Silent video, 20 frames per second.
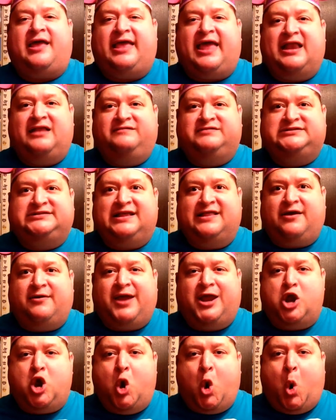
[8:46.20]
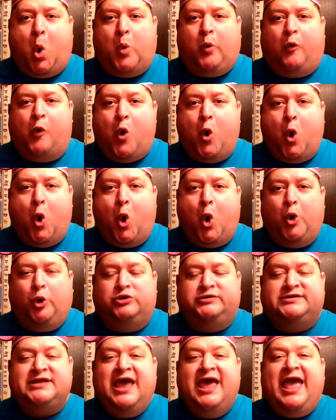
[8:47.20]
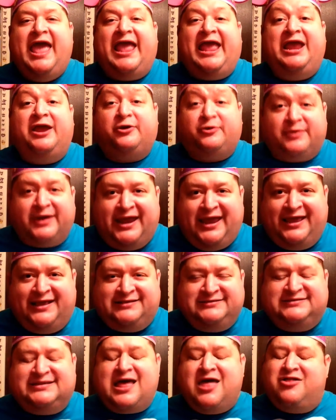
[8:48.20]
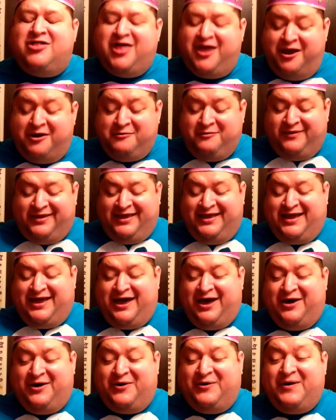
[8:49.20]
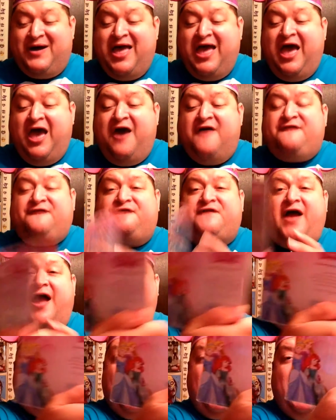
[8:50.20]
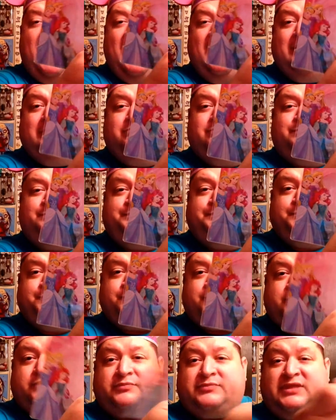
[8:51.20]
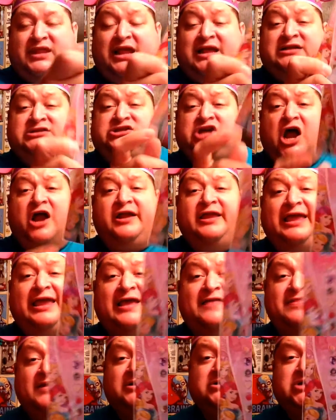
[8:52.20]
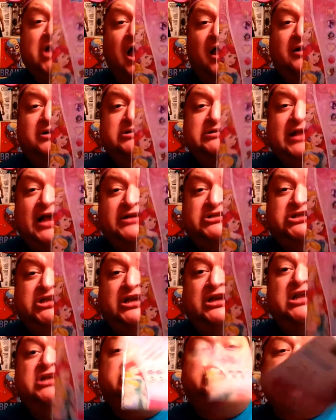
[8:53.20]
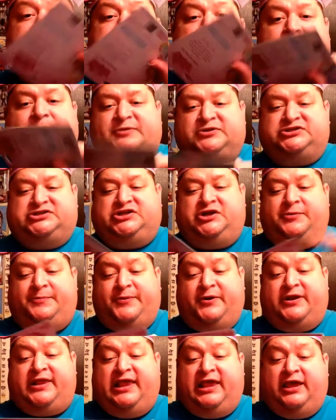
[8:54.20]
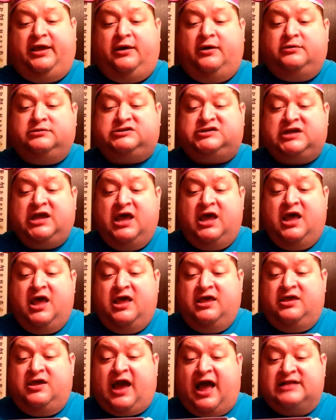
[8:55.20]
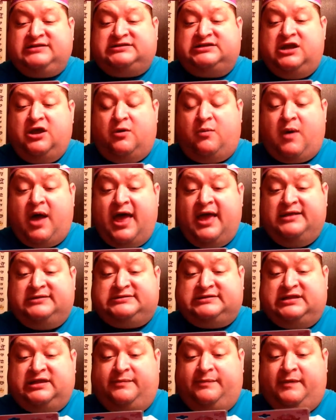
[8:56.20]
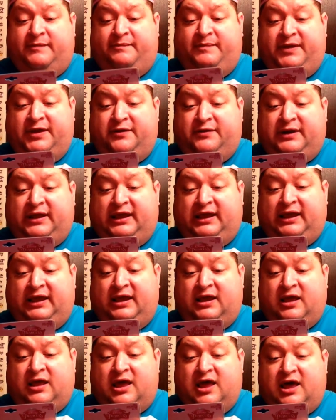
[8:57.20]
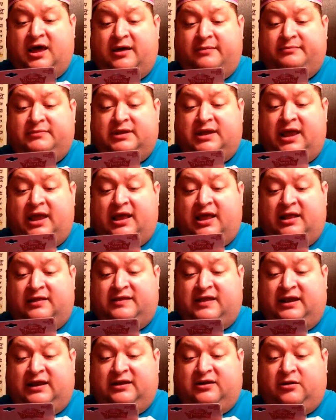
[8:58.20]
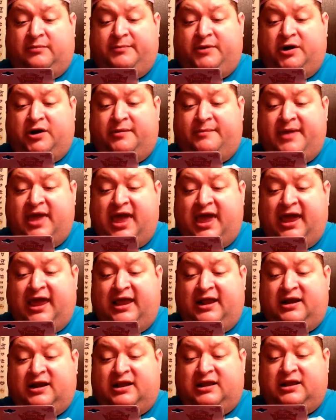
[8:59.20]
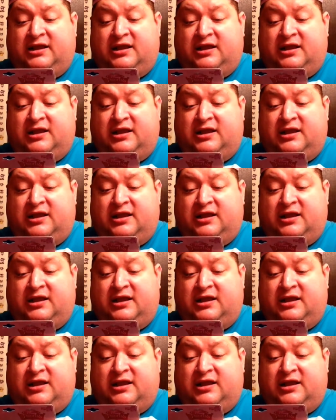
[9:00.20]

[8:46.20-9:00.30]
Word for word: can't even say that right, earrings, there we go, from Target in their dollar section. Super, super cute. You got Snow White, Sleeping Beauty, The Little Mermaid,